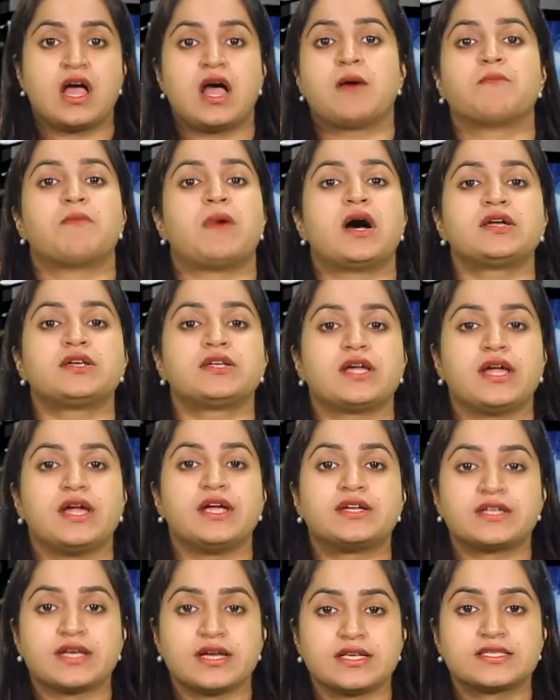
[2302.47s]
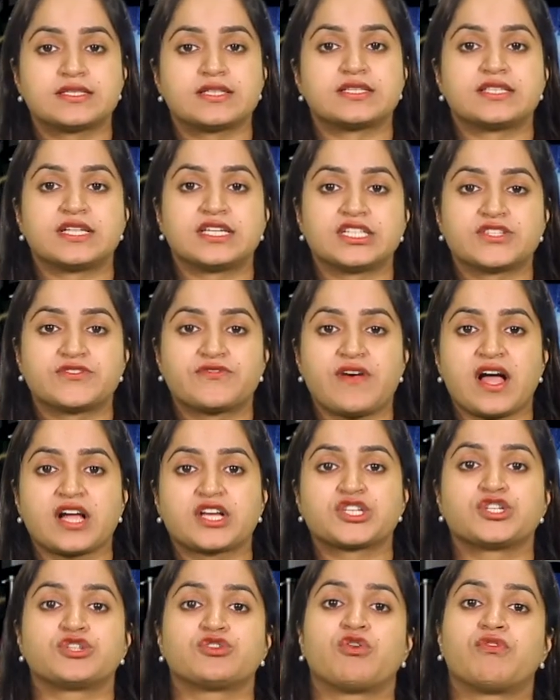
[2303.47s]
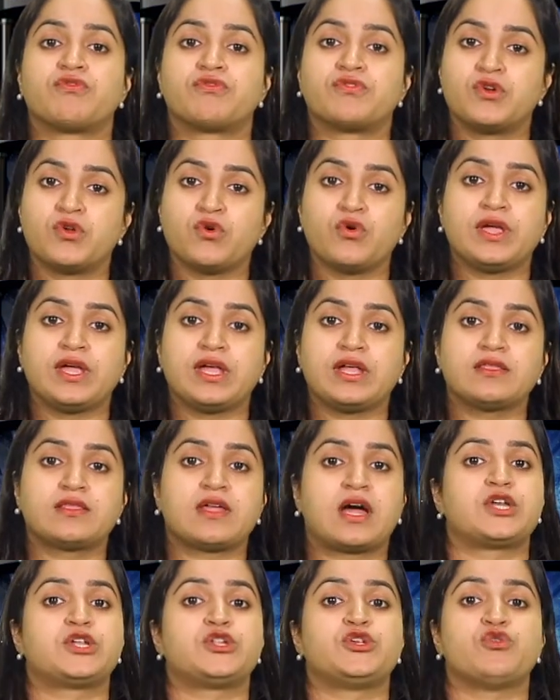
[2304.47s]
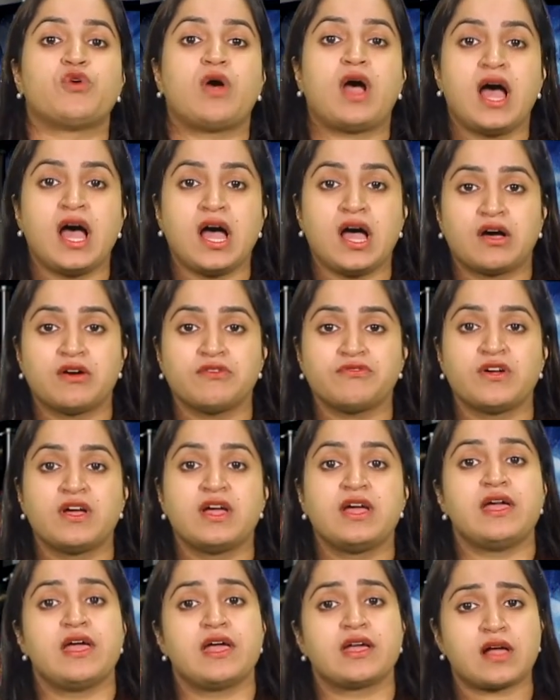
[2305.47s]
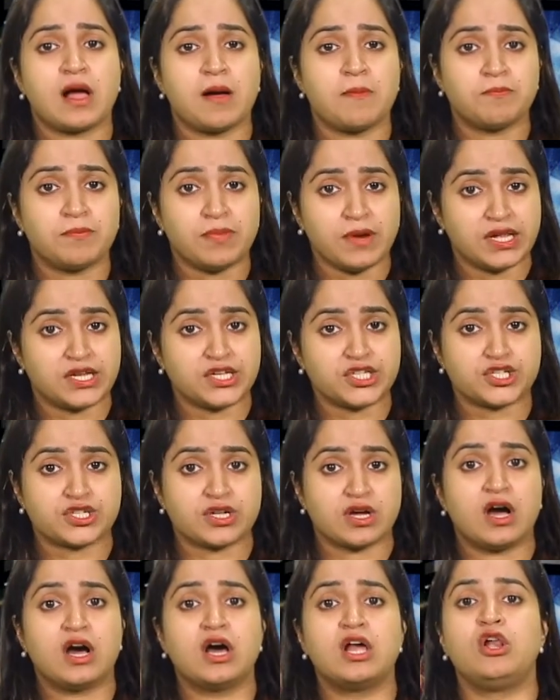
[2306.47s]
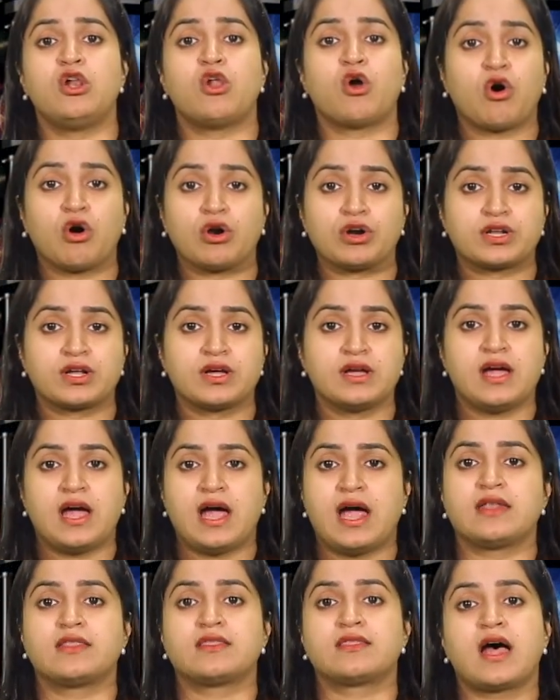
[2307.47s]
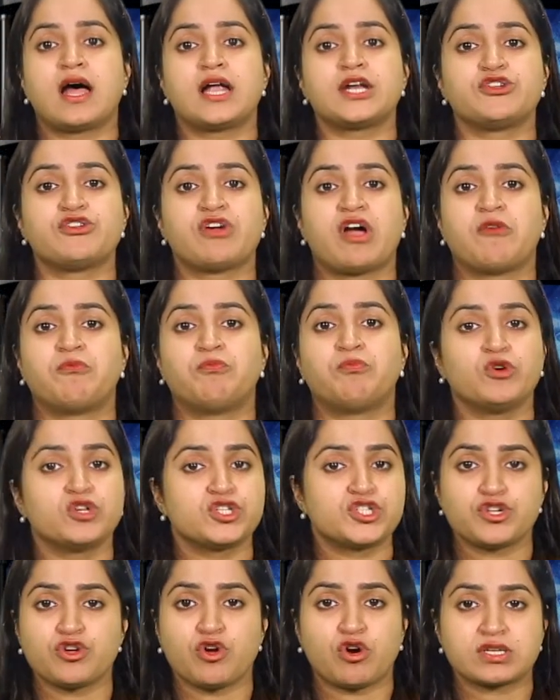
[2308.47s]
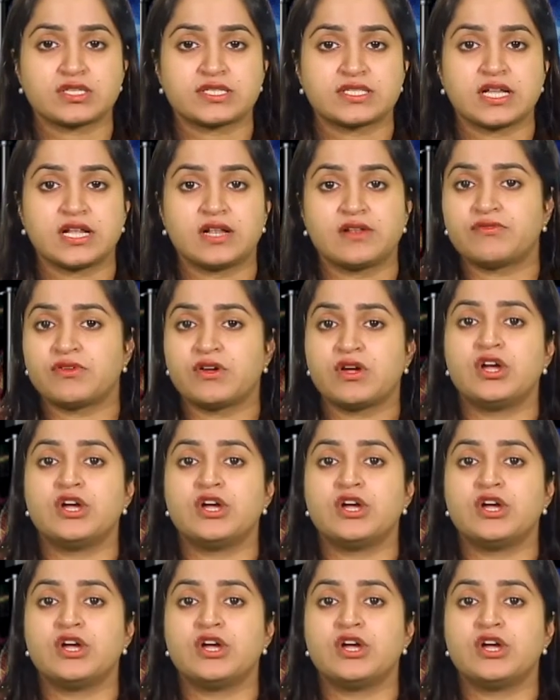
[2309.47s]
But it is the satisfaction of knowing that you have accomplished a lot and that you have pushed yourself